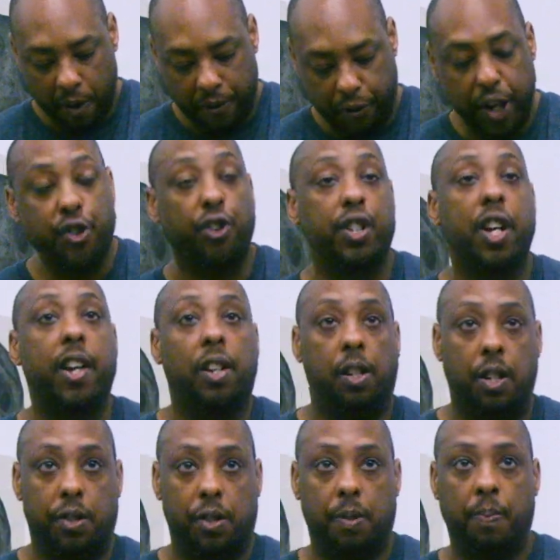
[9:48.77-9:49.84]
Frederick
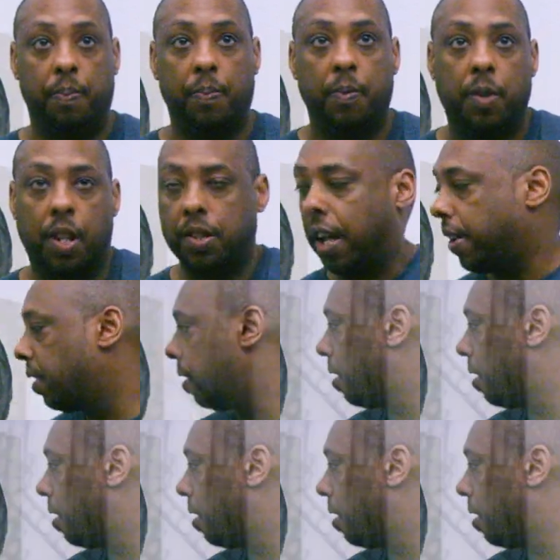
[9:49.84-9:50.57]
Douglass, because like